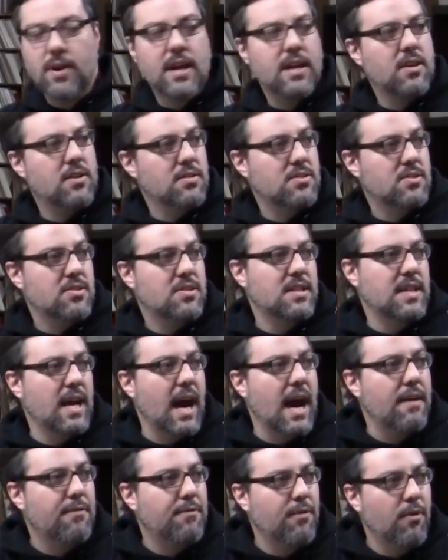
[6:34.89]
Records to
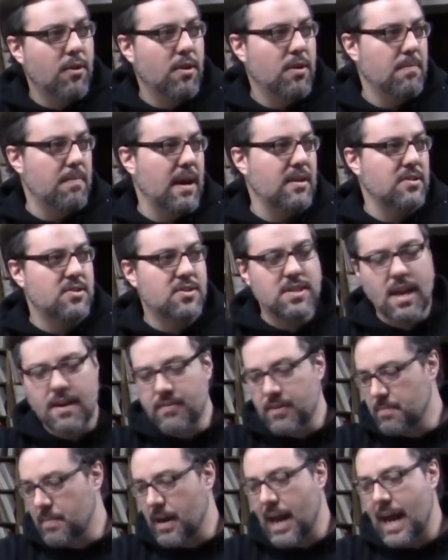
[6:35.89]
Die For, about
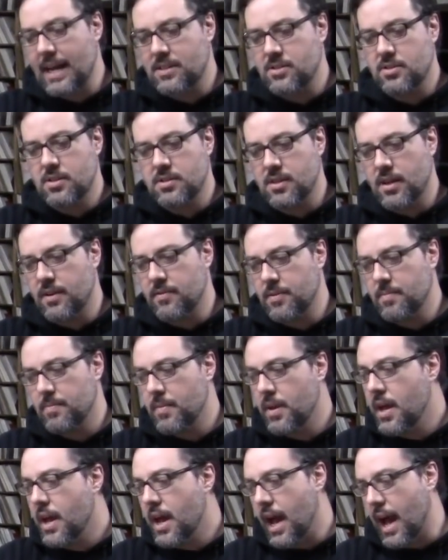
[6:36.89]
7 boxes of them.
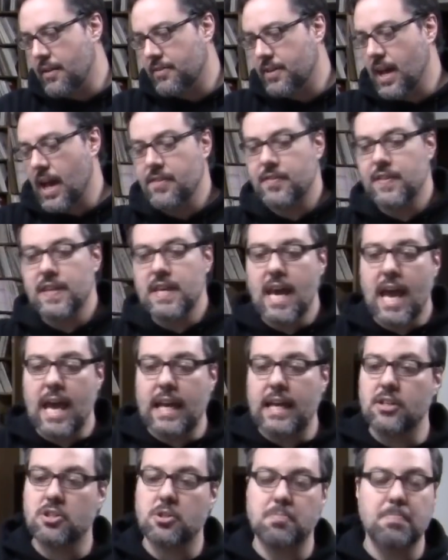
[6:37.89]
I've got the
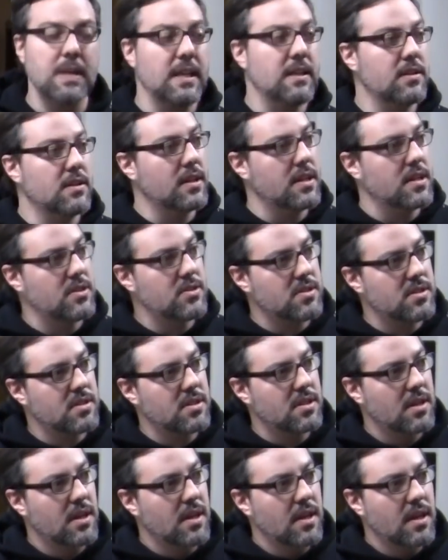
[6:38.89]
HP list.